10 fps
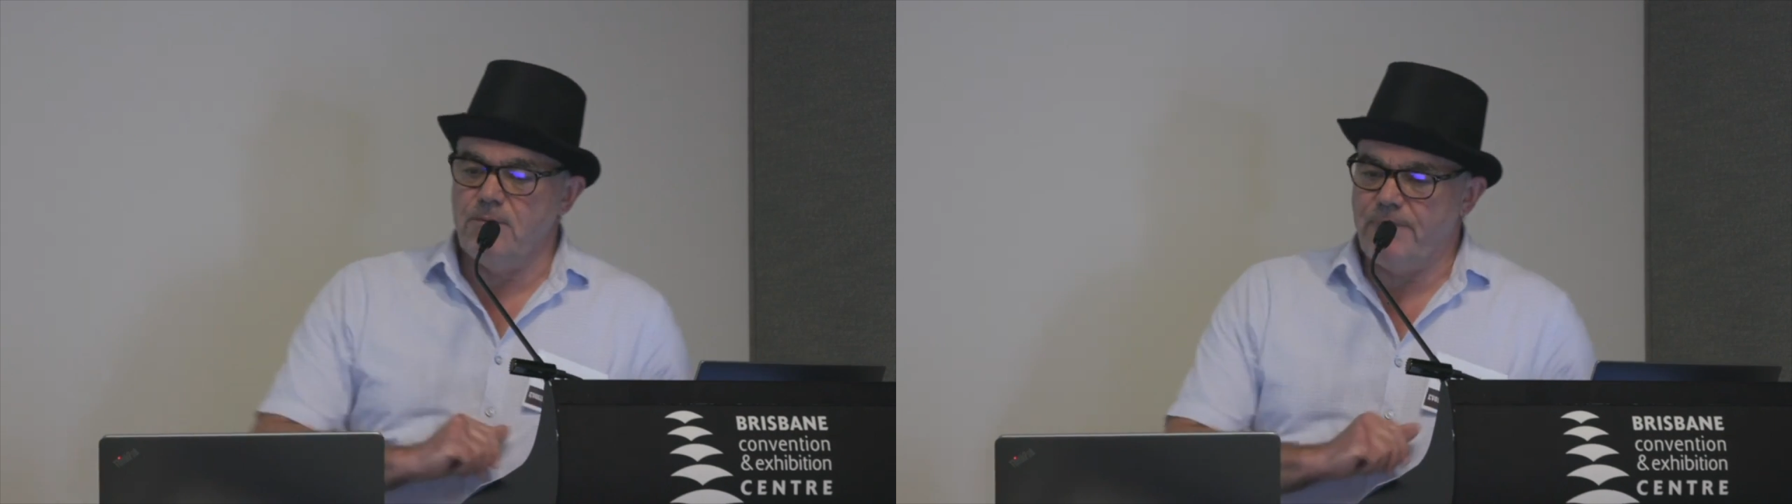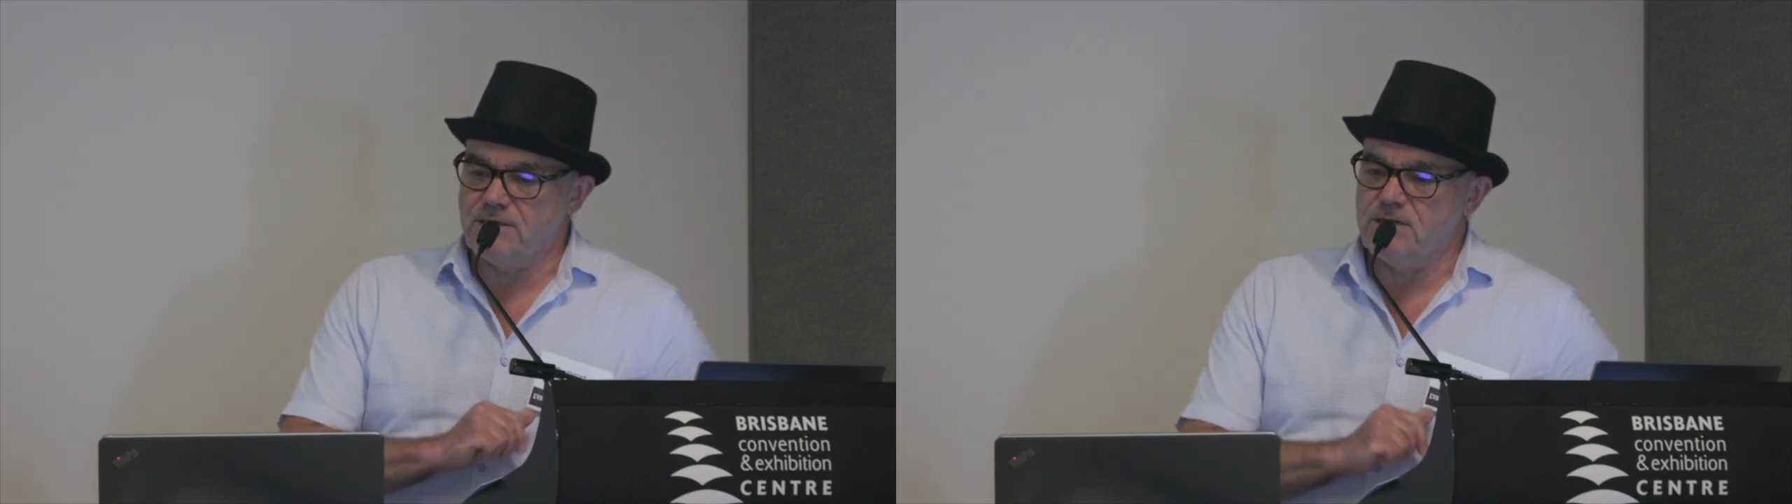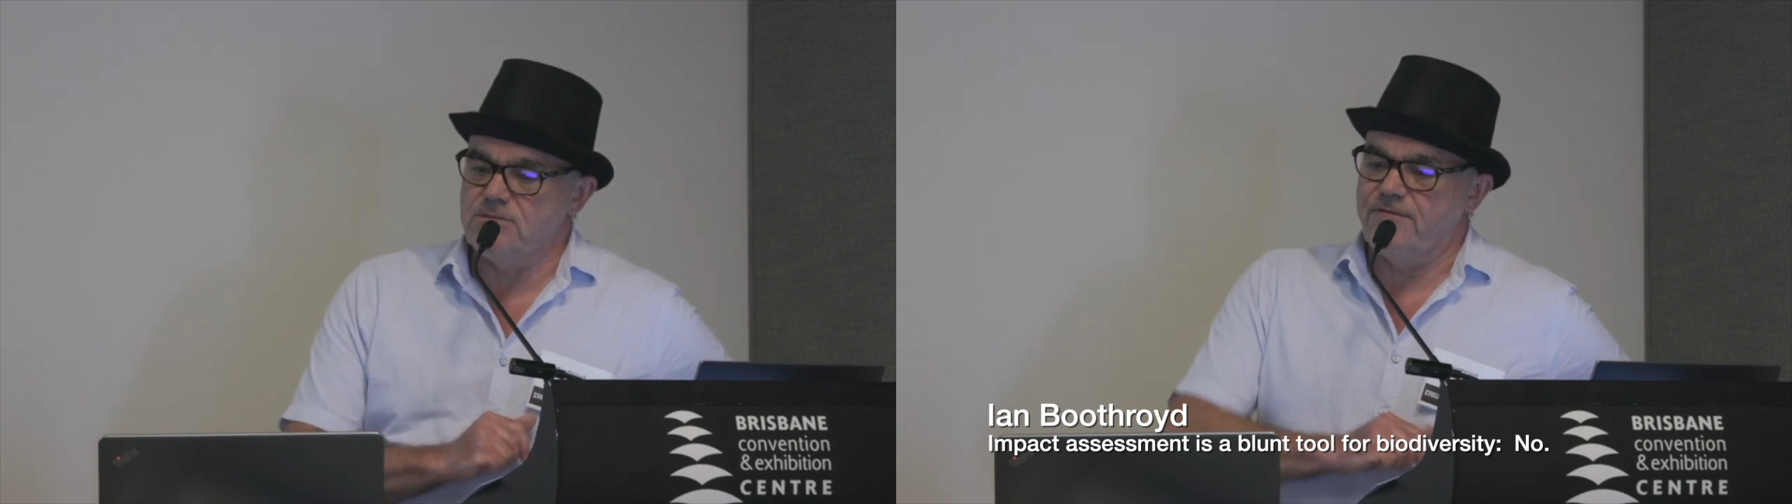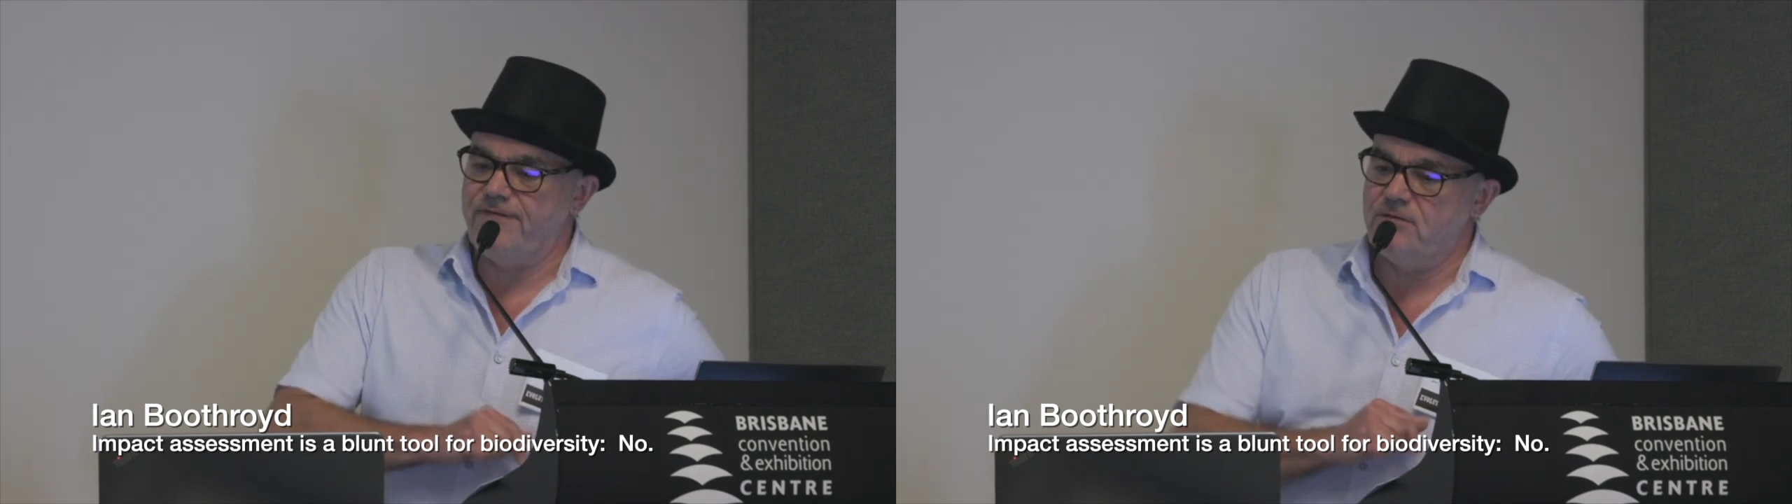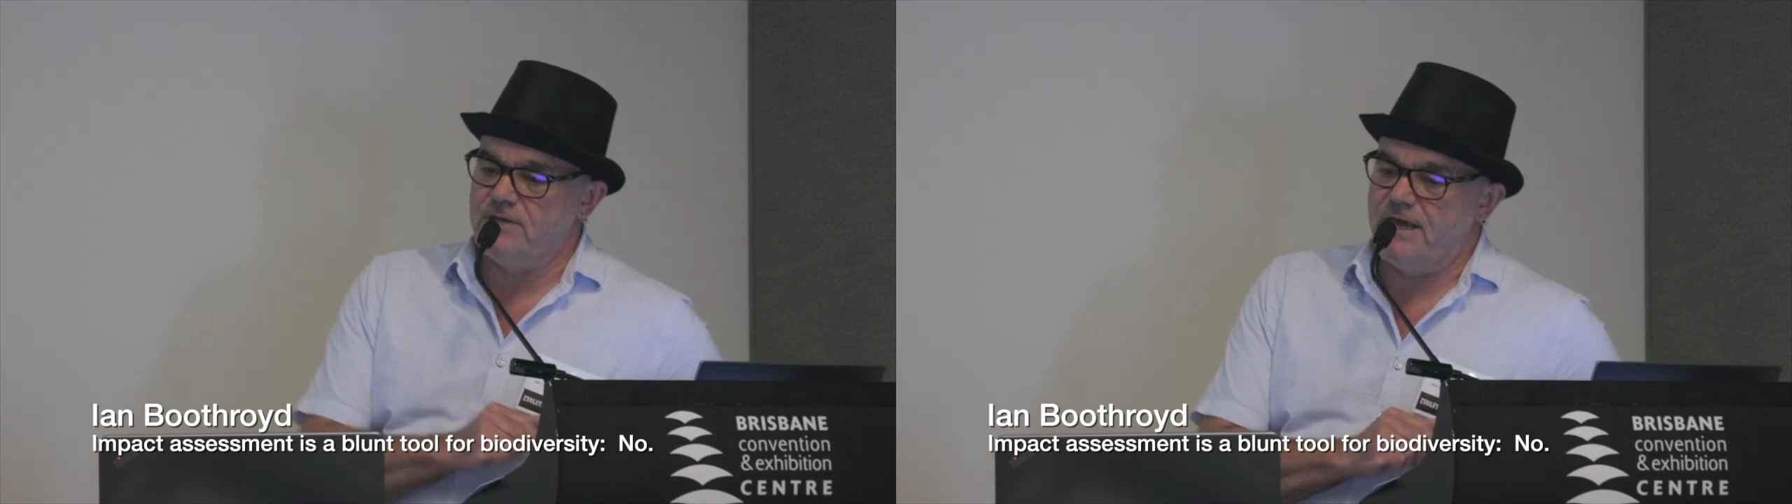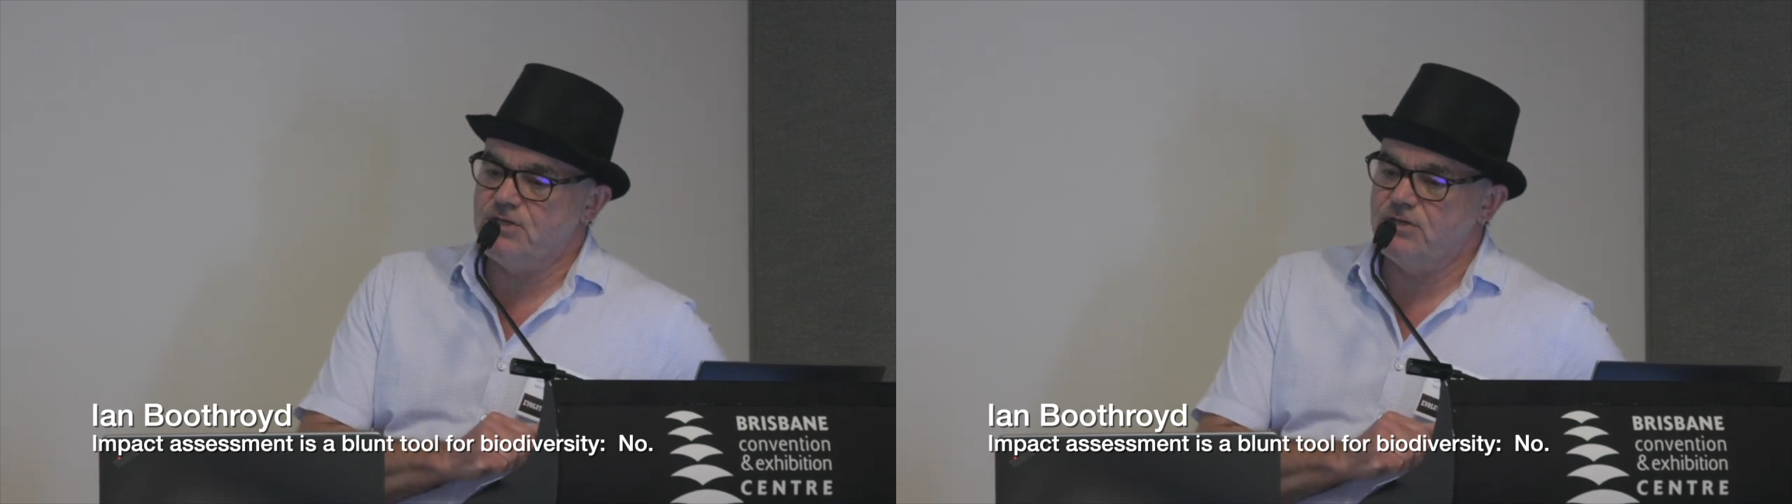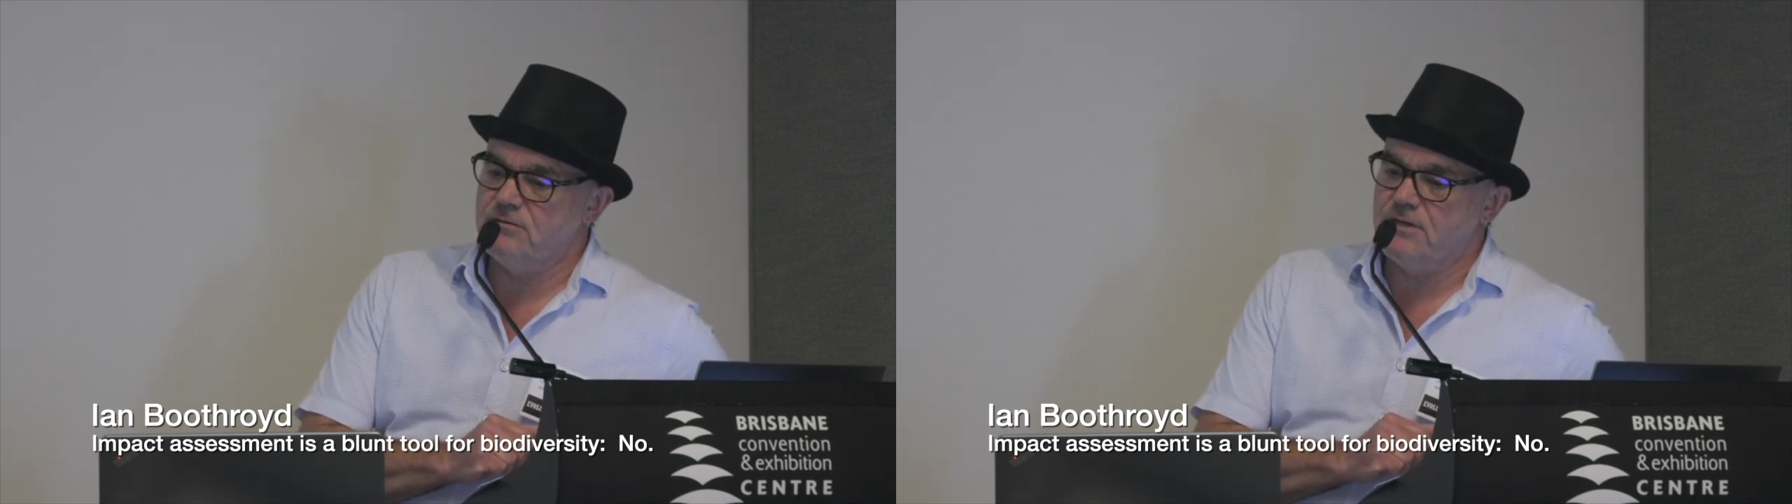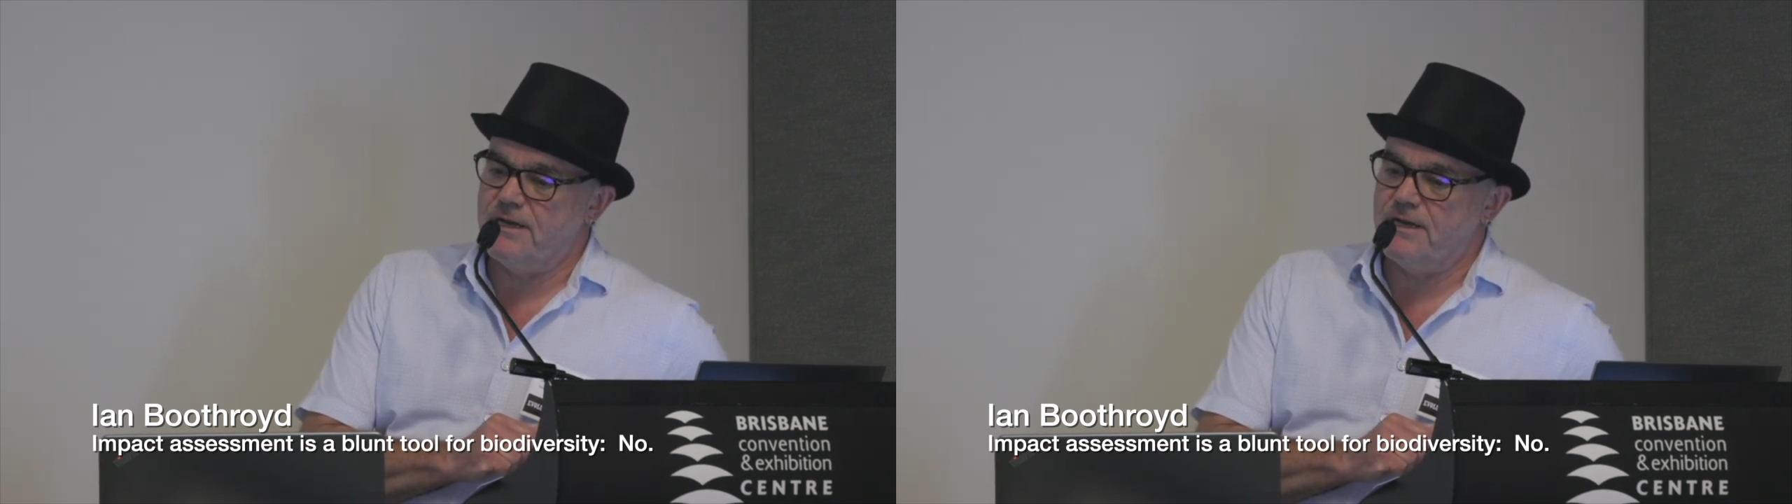impact is the foundation